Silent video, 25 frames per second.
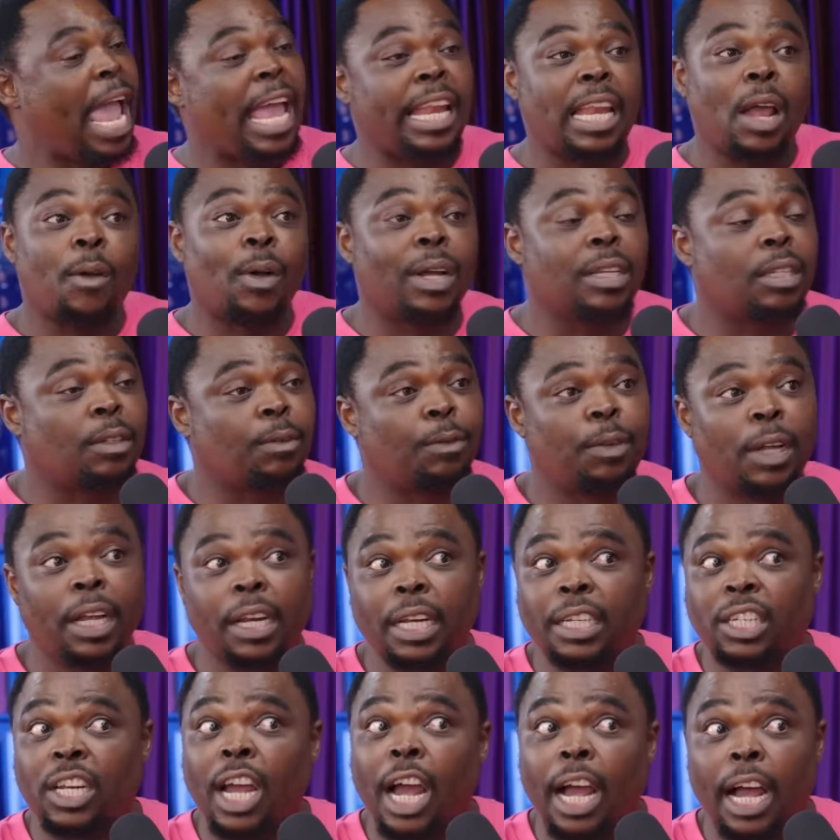And I was
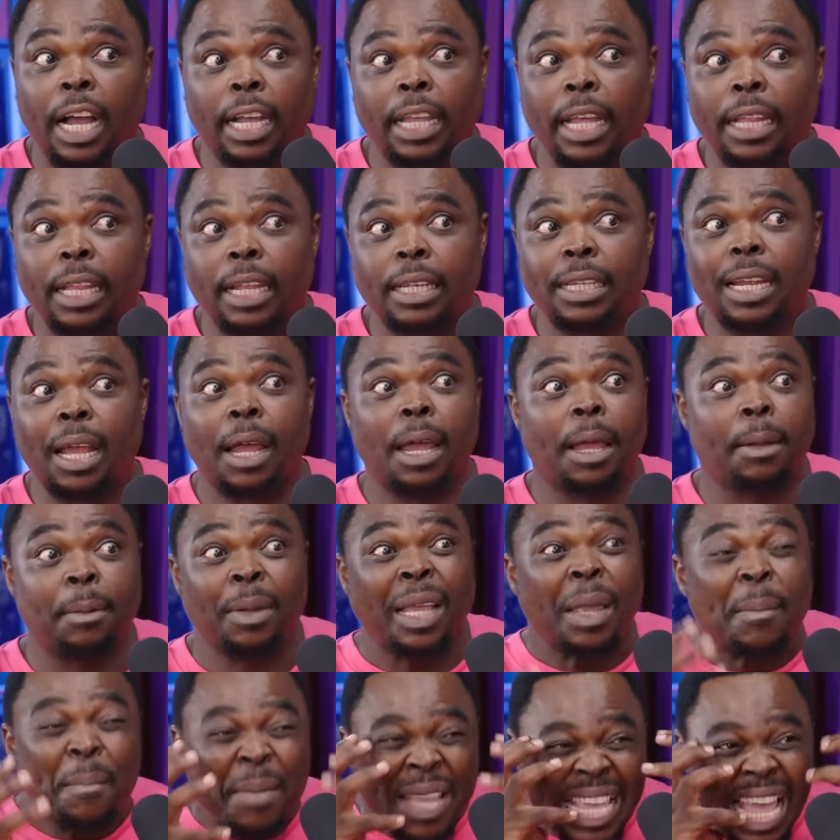very dark at the
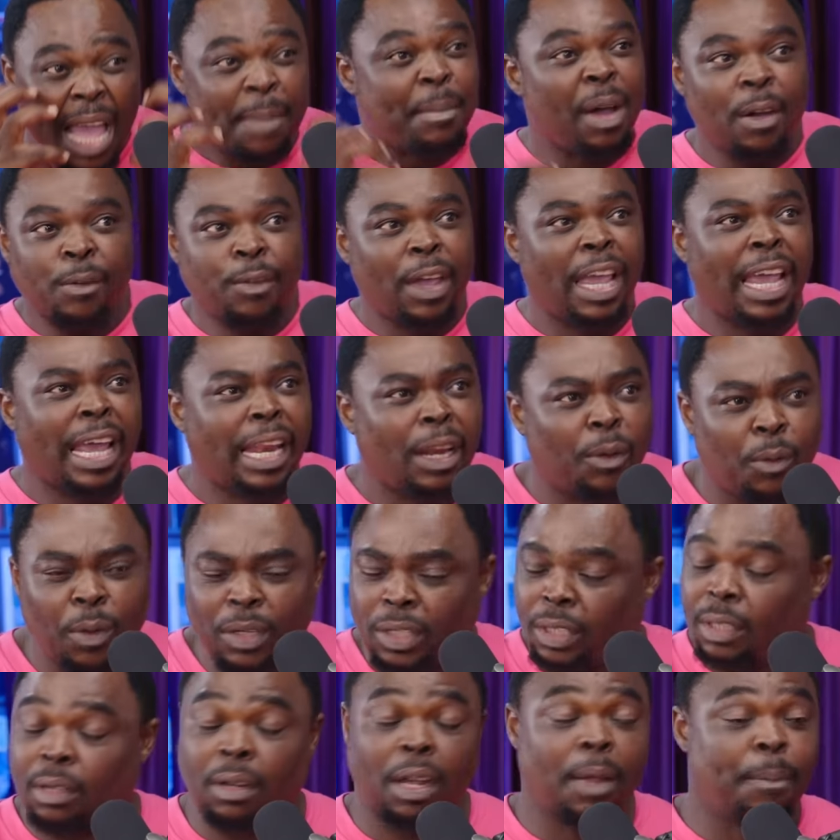time in Nyama Valley,
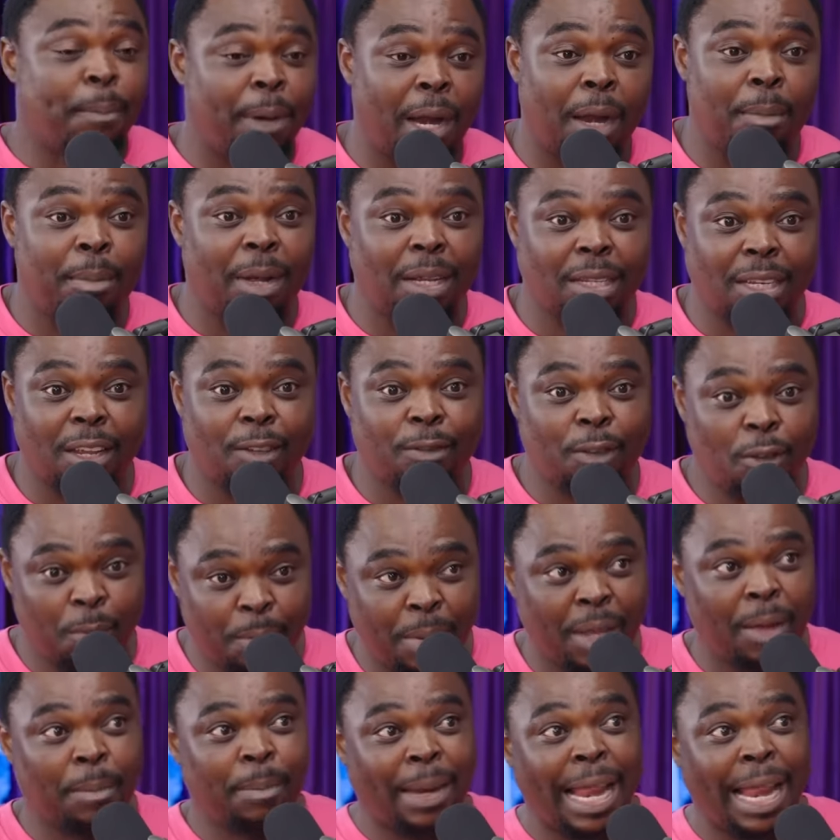which I pride myself of being